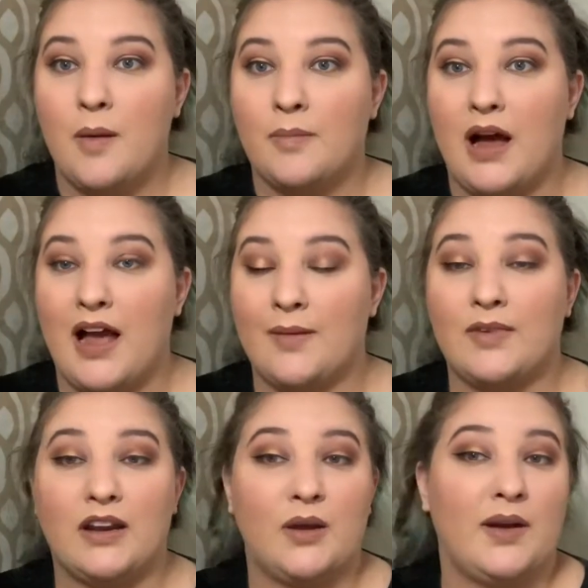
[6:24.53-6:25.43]
But I am
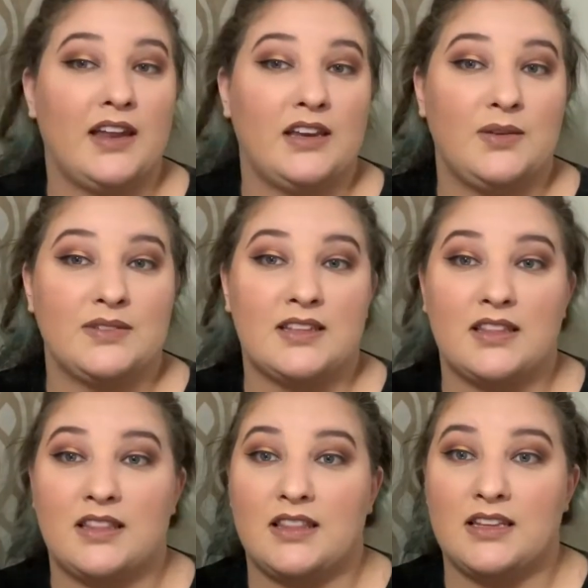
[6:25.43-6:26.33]
going to go ahead and use
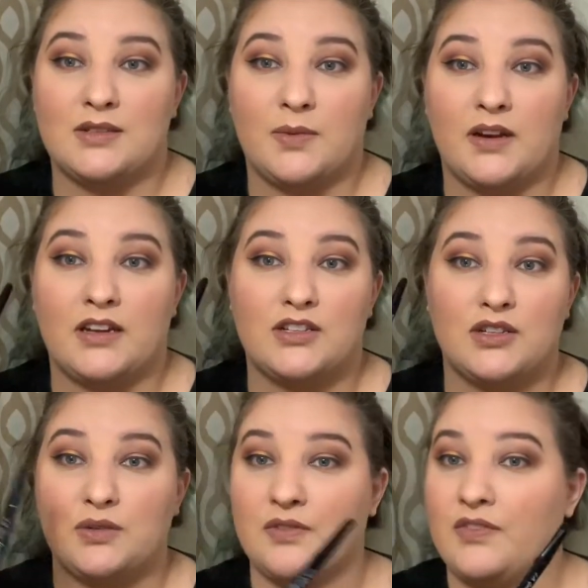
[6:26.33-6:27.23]
this one
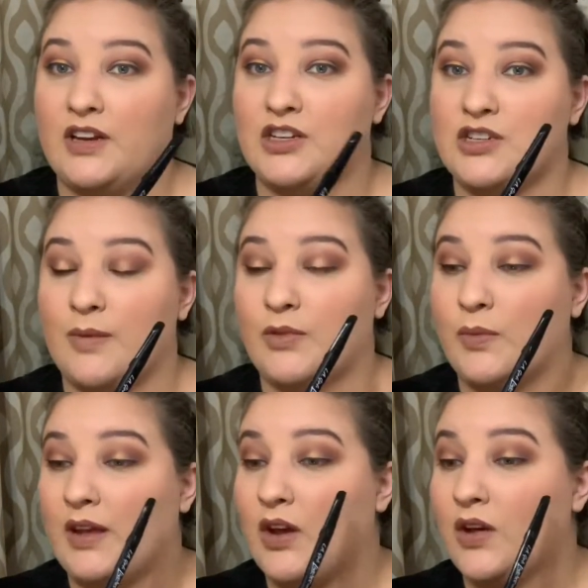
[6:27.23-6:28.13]
to finish up the
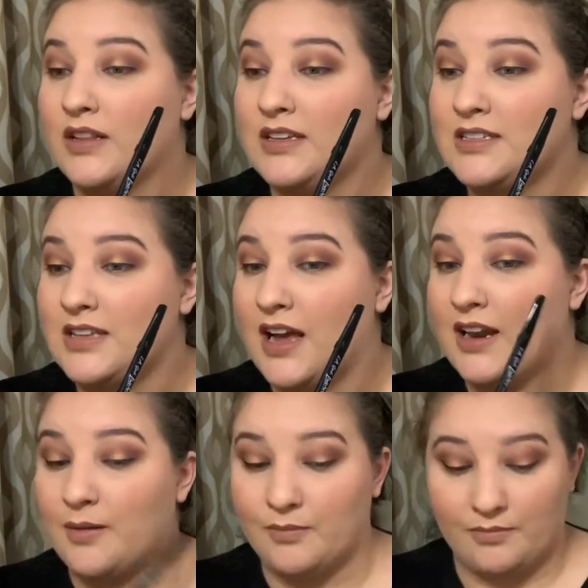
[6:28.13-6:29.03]
wing on this
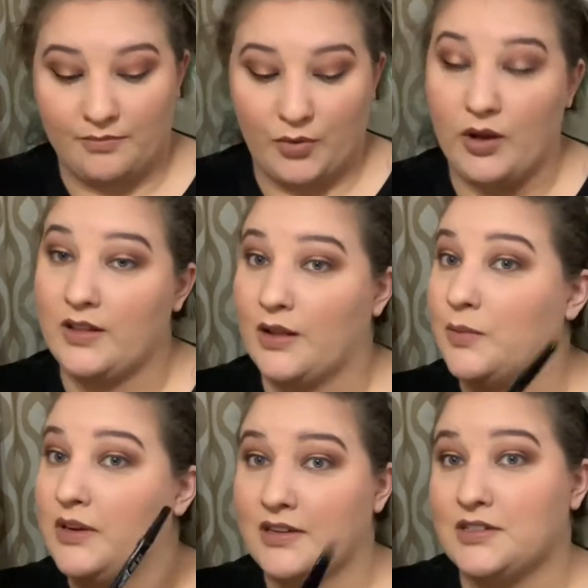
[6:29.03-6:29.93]
side, and probably the other
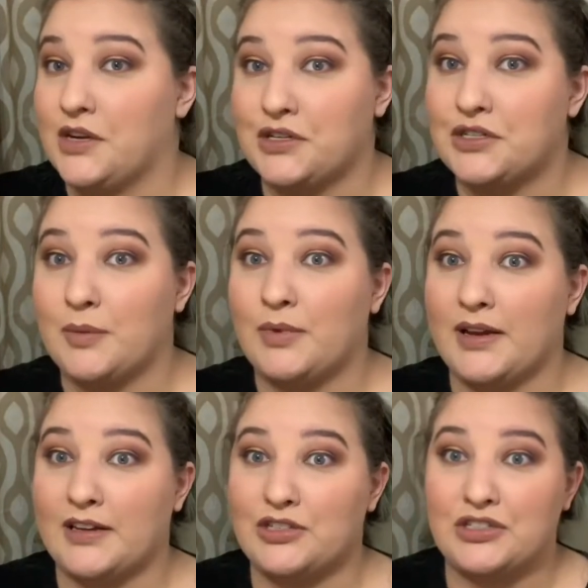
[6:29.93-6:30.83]
one to touch it up
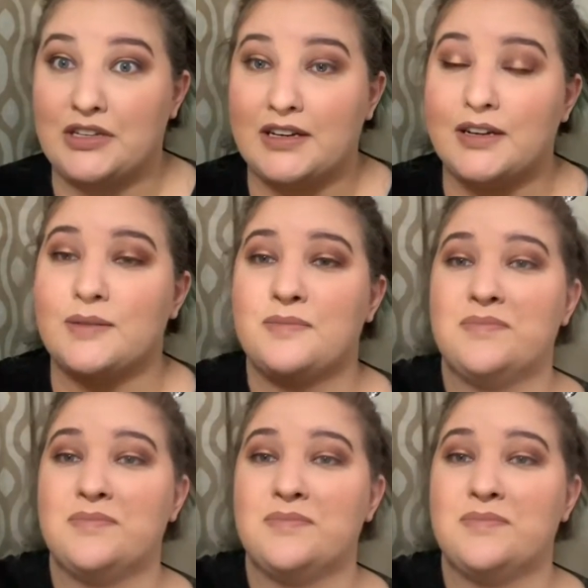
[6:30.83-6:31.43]
like I just did.